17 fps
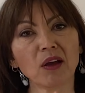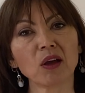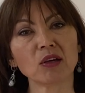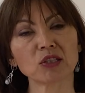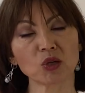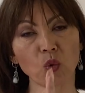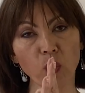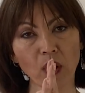
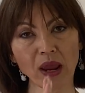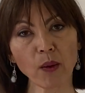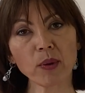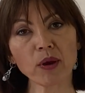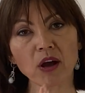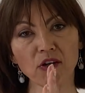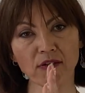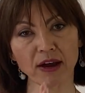So where
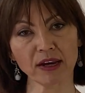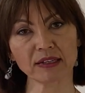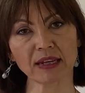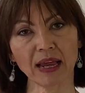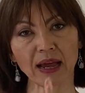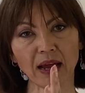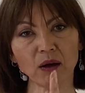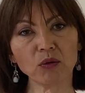we are right
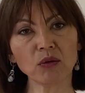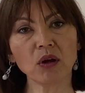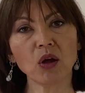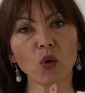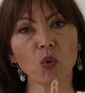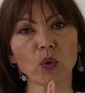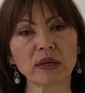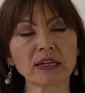now,
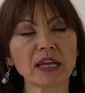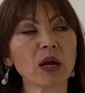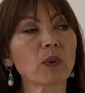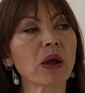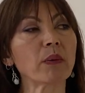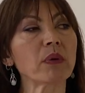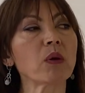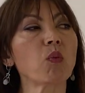we know
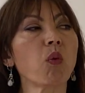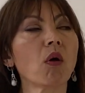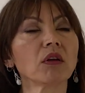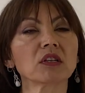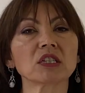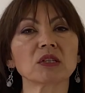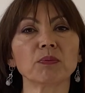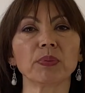where we
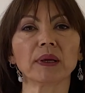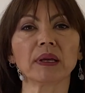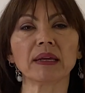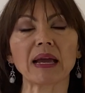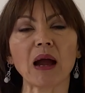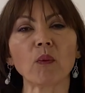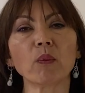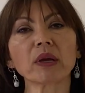want to
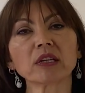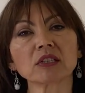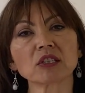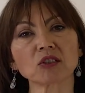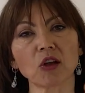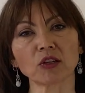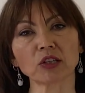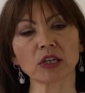be, and we can
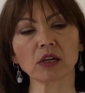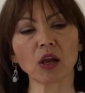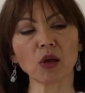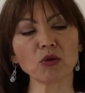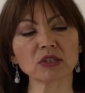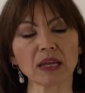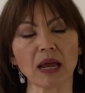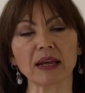start to
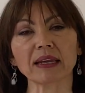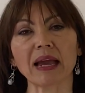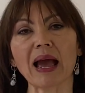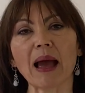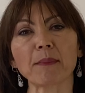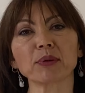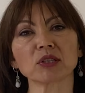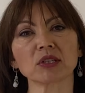close that
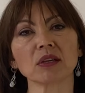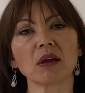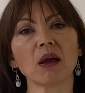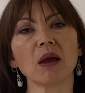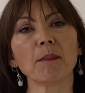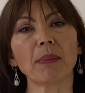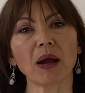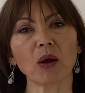gaps
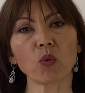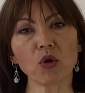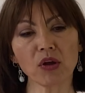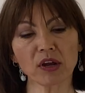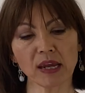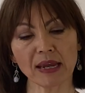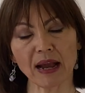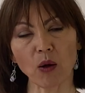by
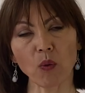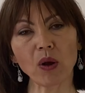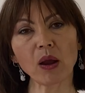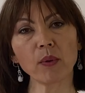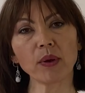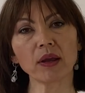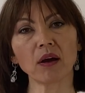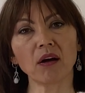working out
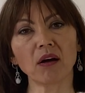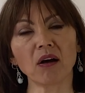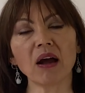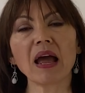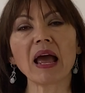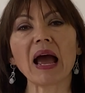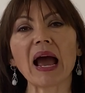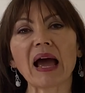where we are
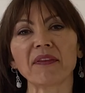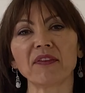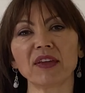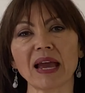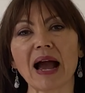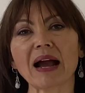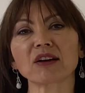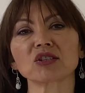and
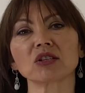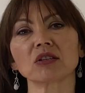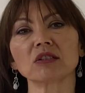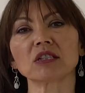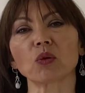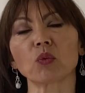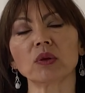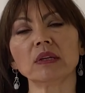the
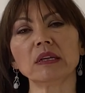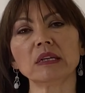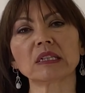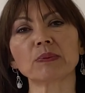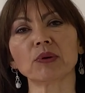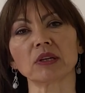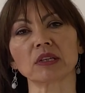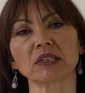actions that we need
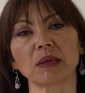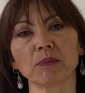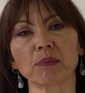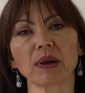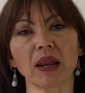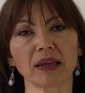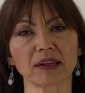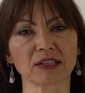to put in
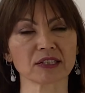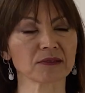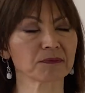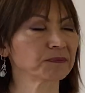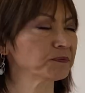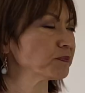place.